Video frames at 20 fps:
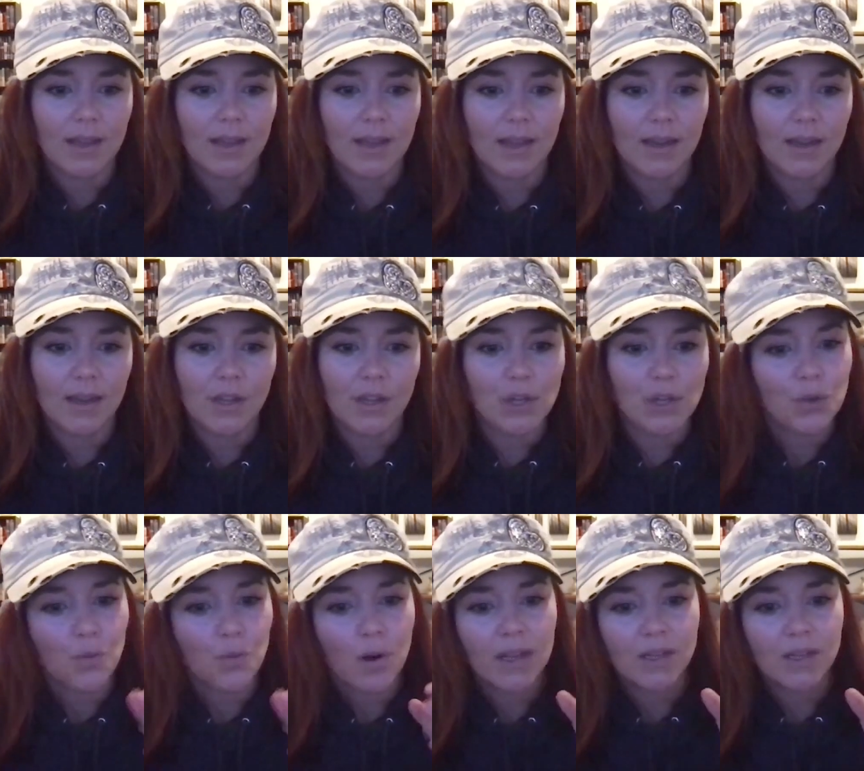in
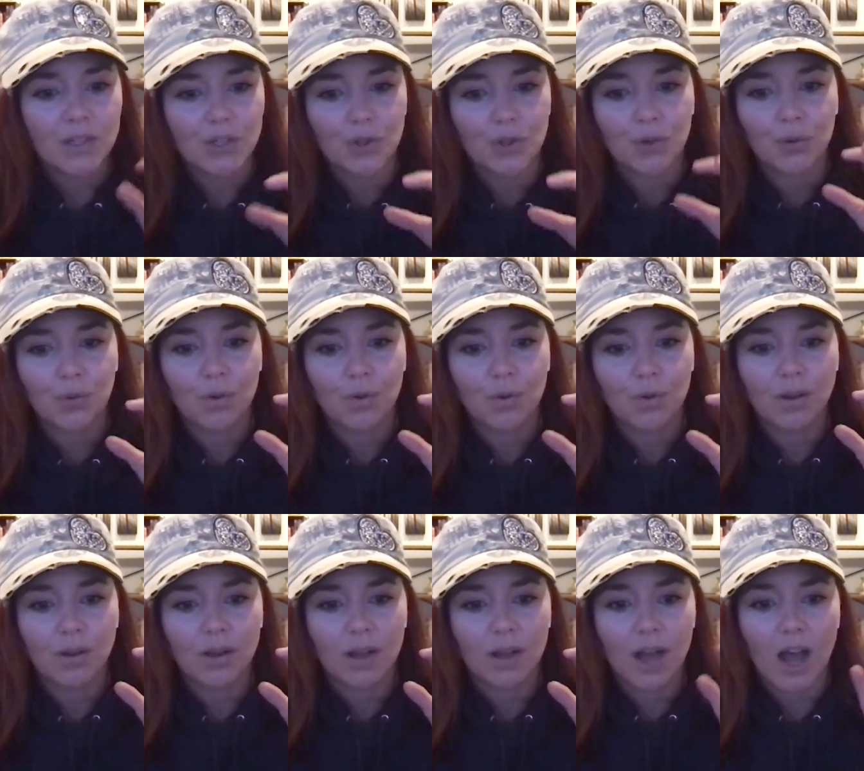you want to do
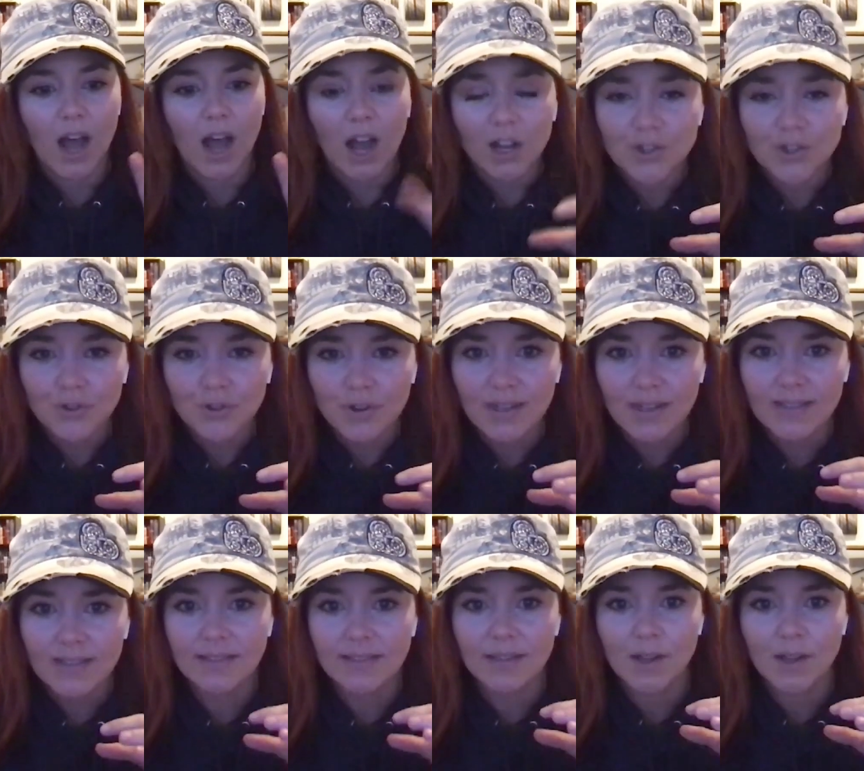
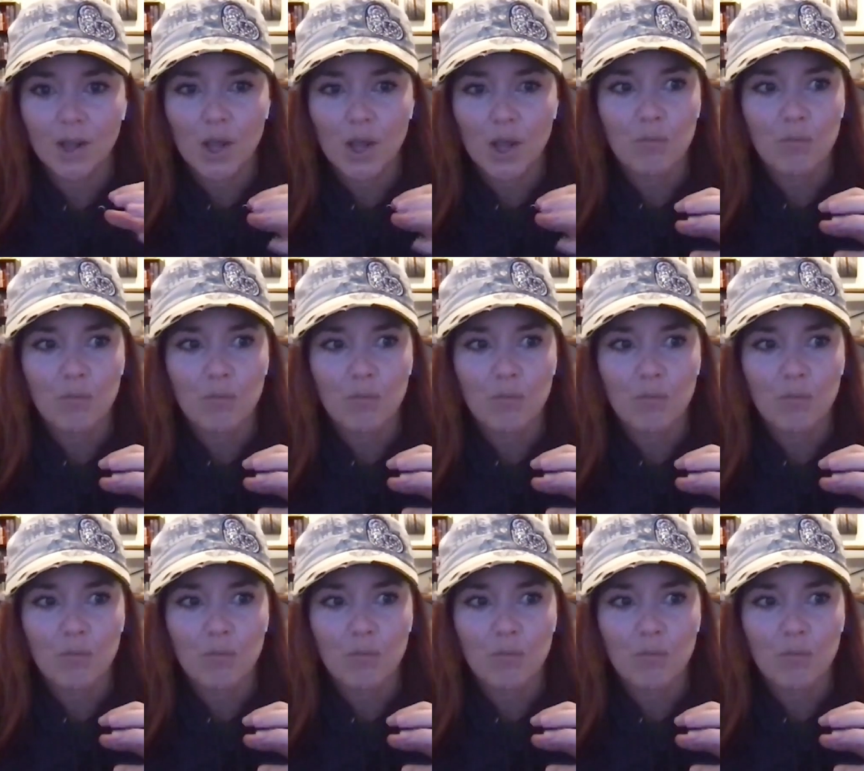hundreds,